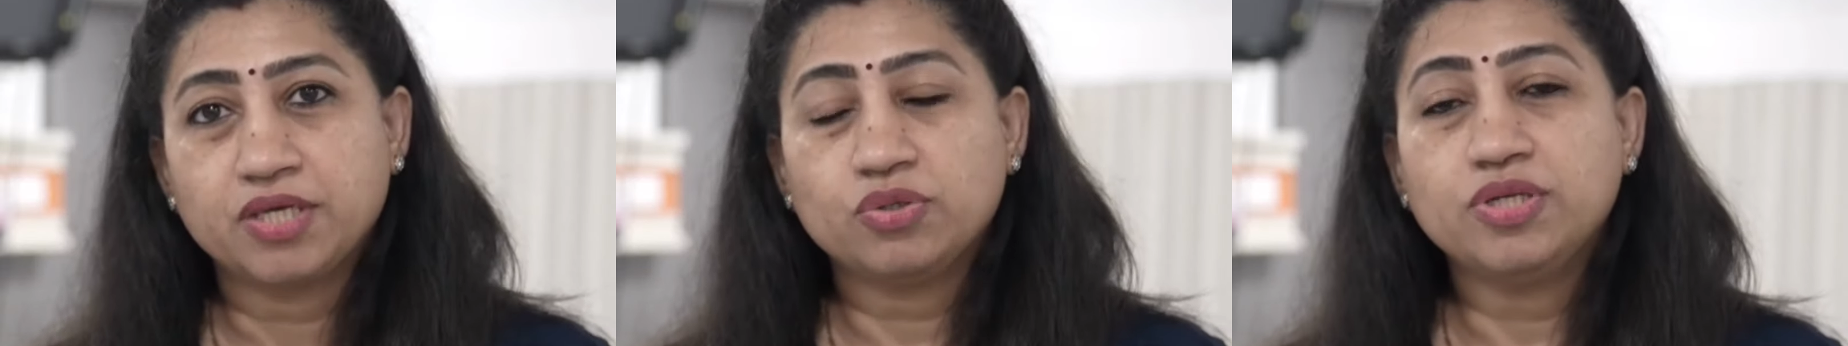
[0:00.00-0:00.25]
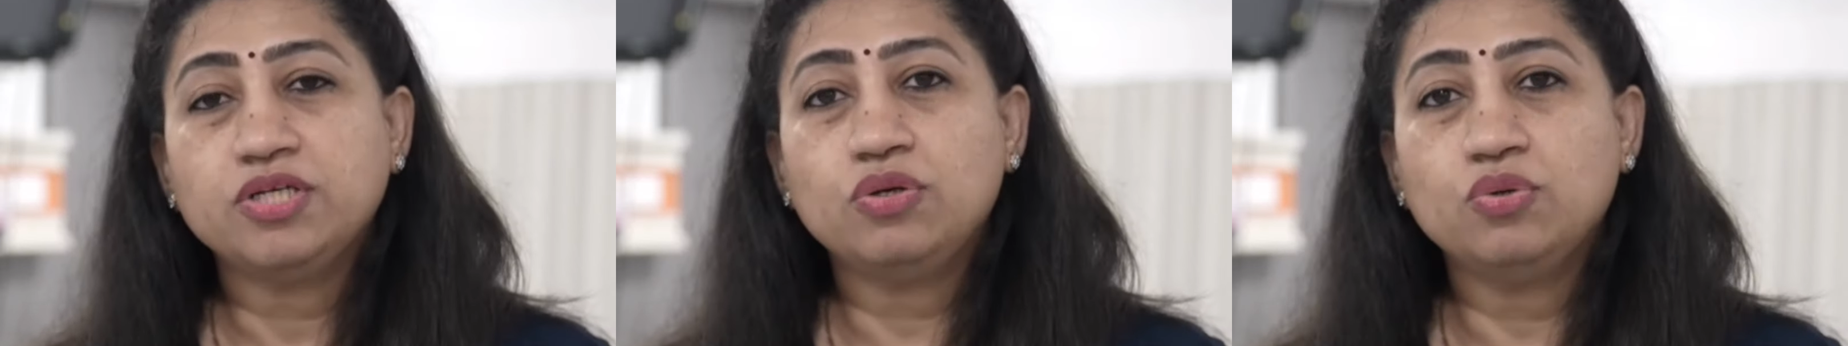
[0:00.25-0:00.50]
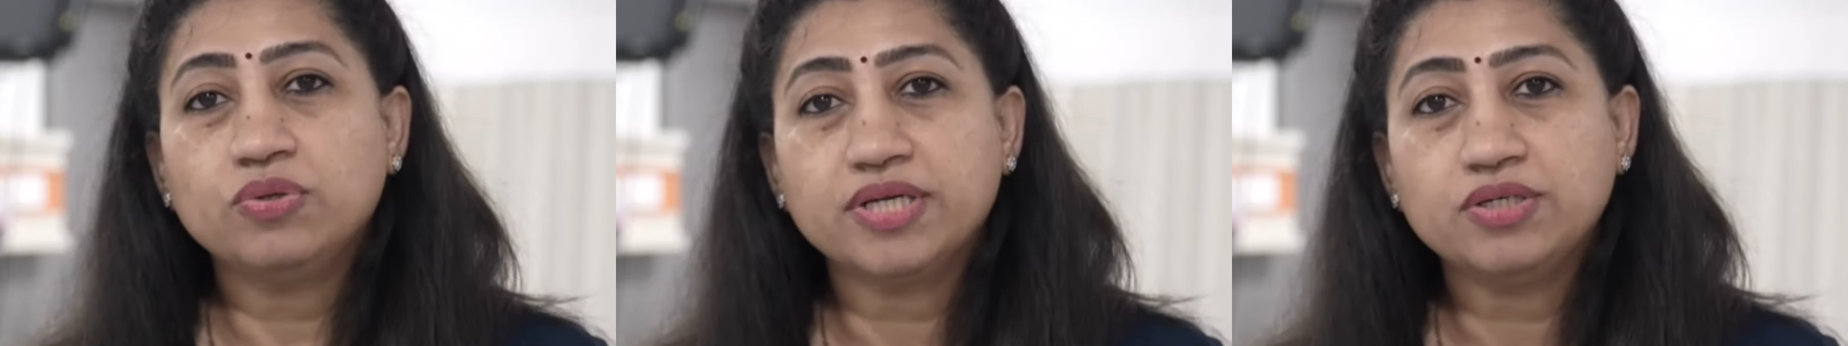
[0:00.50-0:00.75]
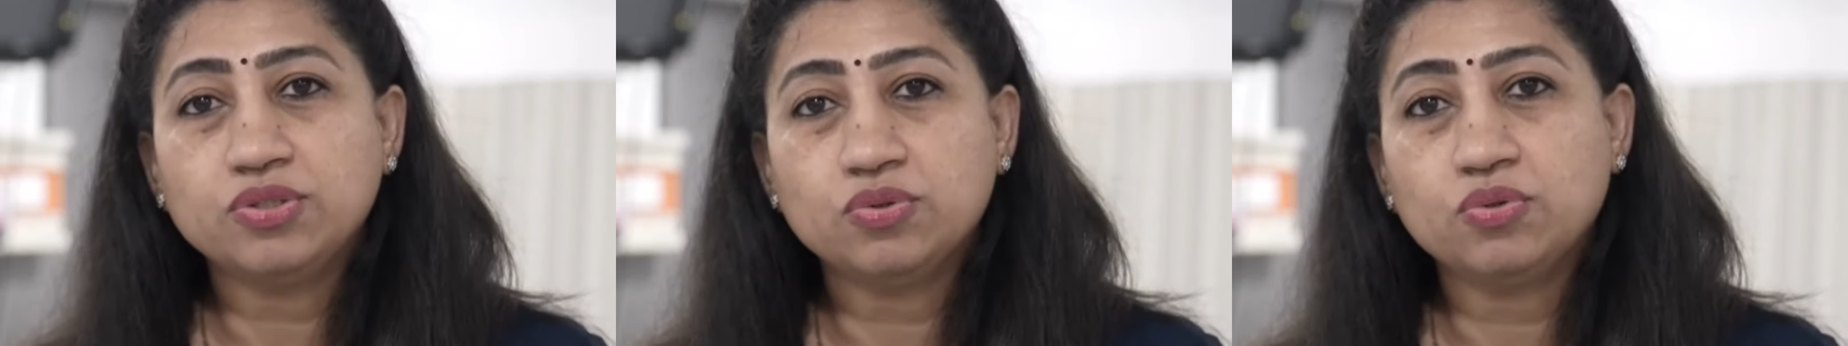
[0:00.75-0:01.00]
You need to look
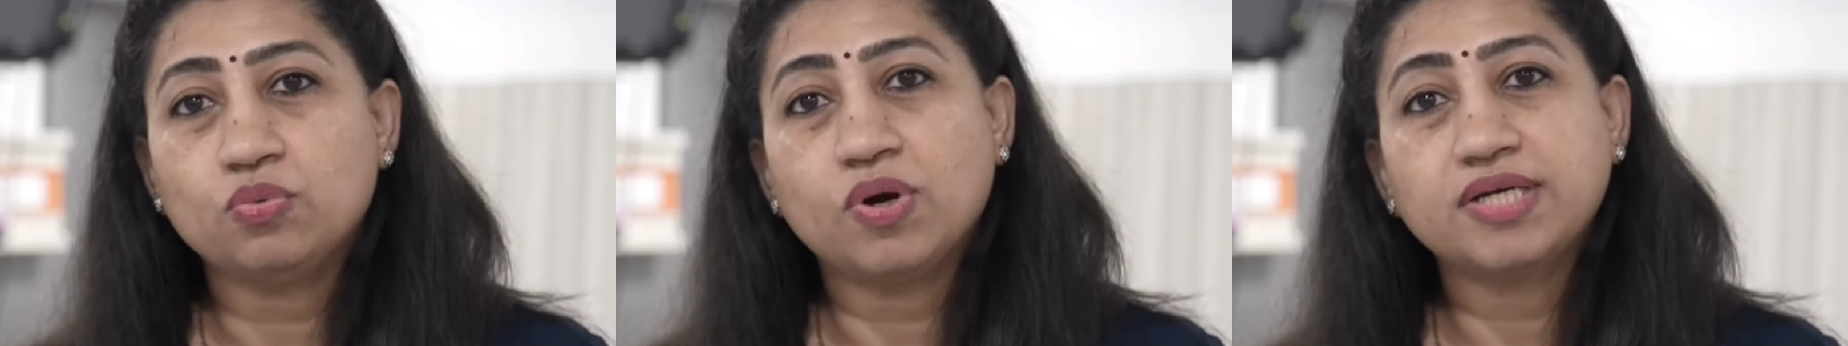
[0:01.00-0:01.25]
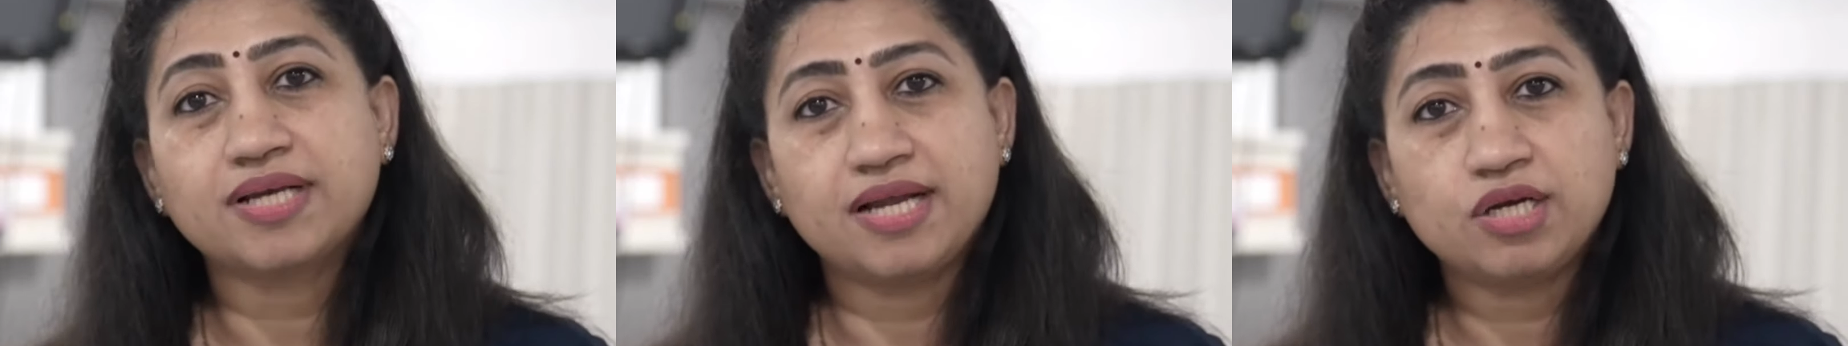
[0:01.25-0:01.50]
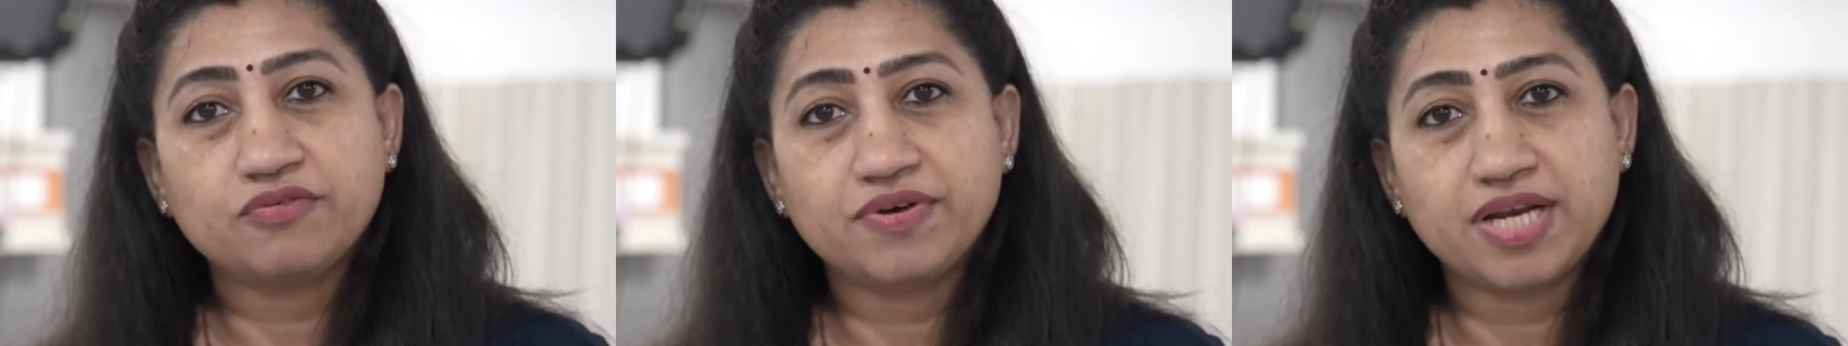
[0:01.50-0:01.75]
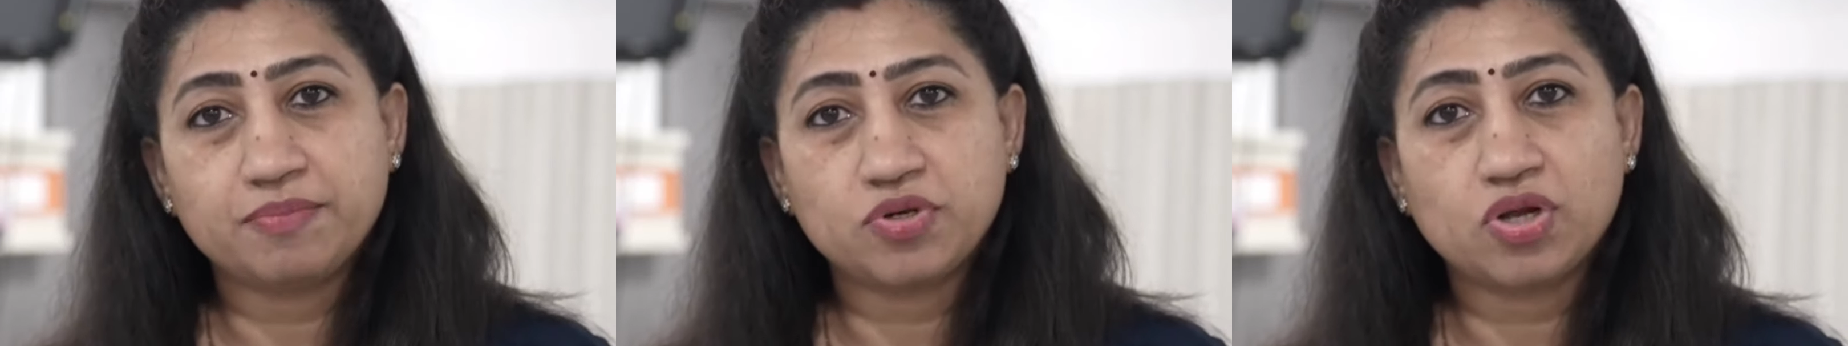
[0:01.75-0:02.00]
into what kind of
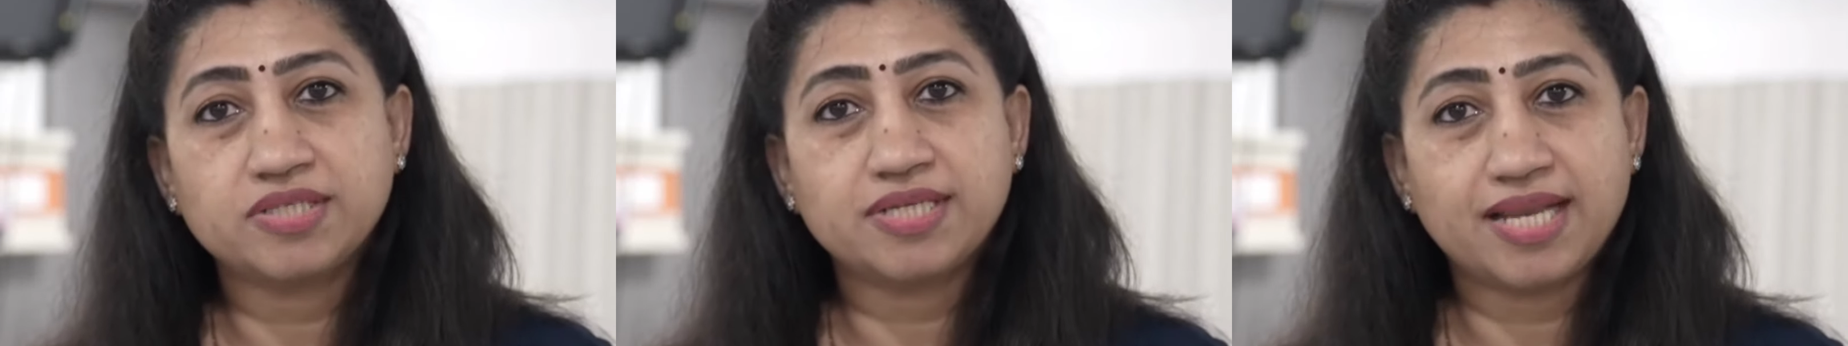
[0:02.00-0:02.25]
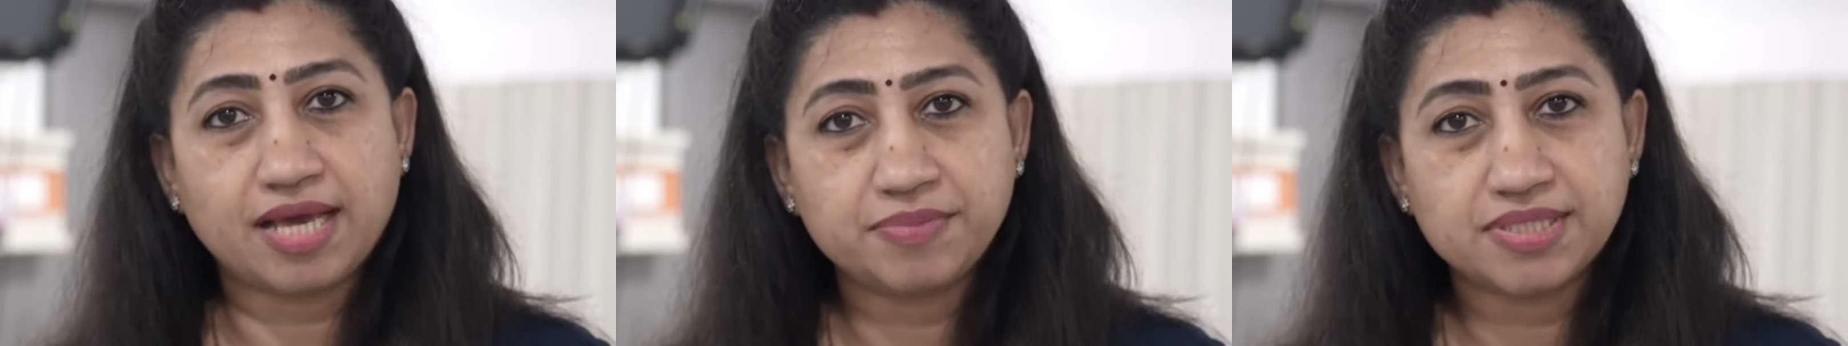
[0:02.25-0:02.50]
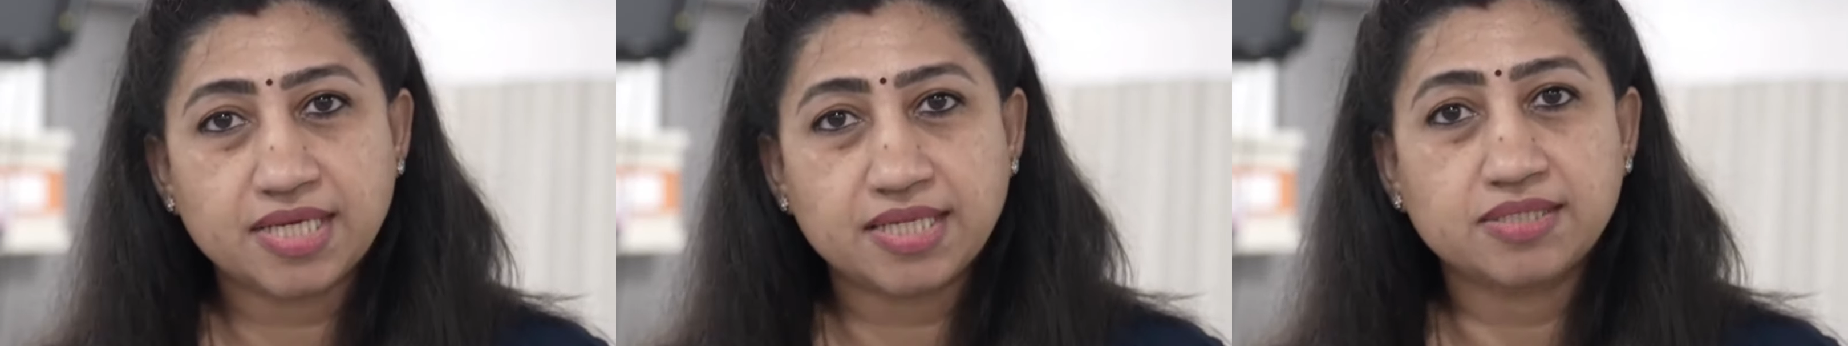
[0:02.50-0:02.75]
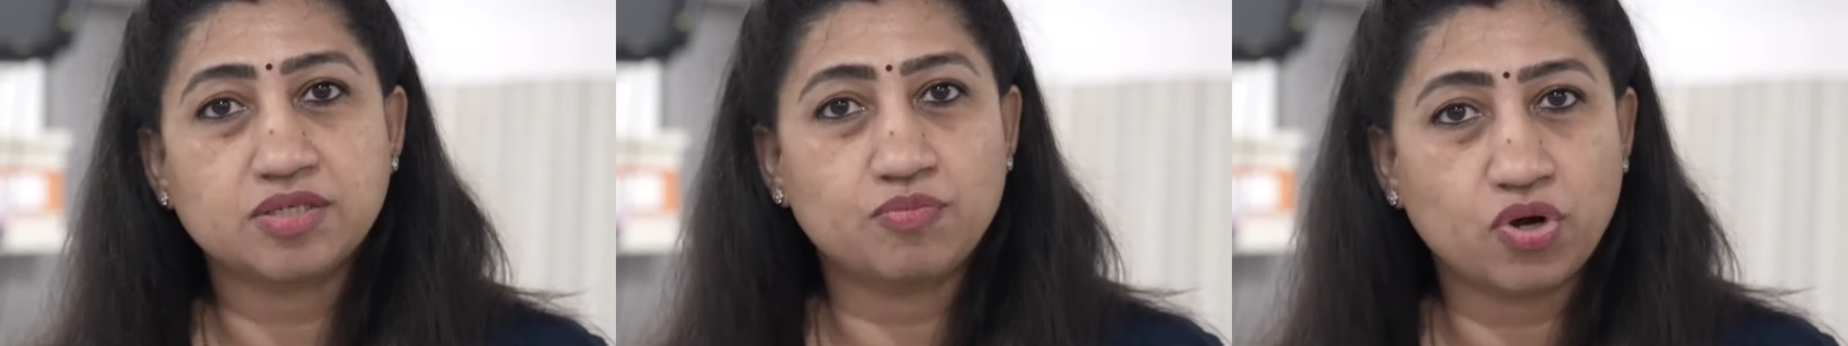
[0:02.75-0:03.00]
an embryology lab is there.
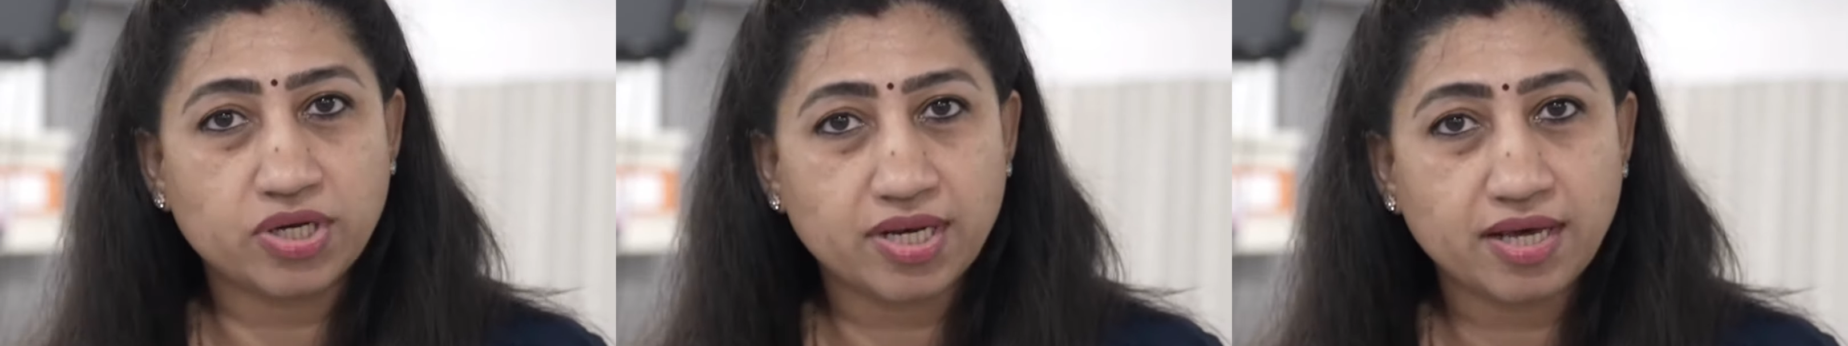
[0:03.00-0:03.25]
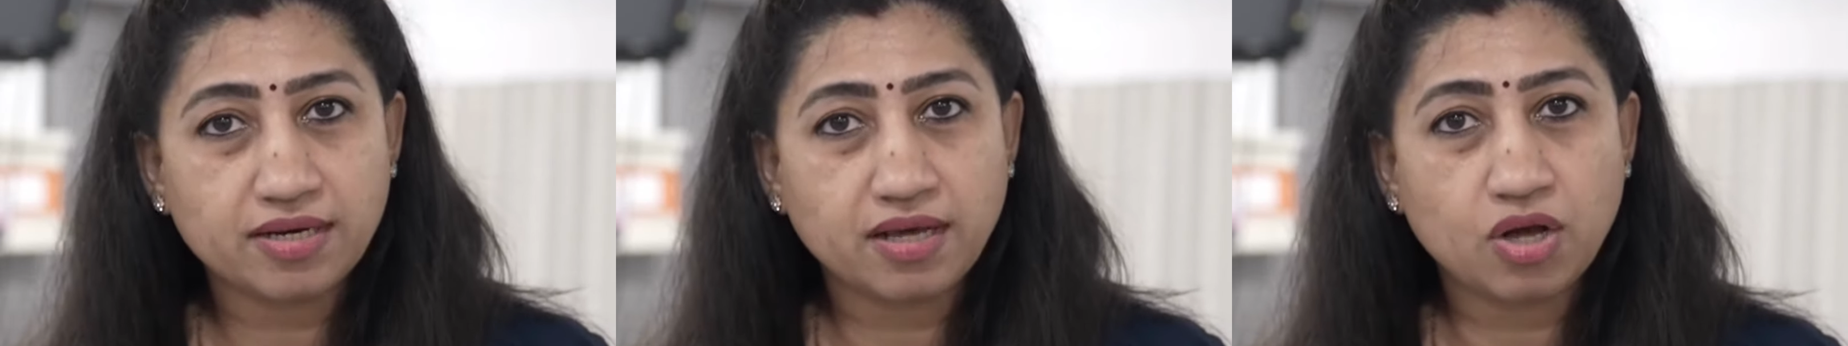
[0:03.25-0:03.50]
Is it modular?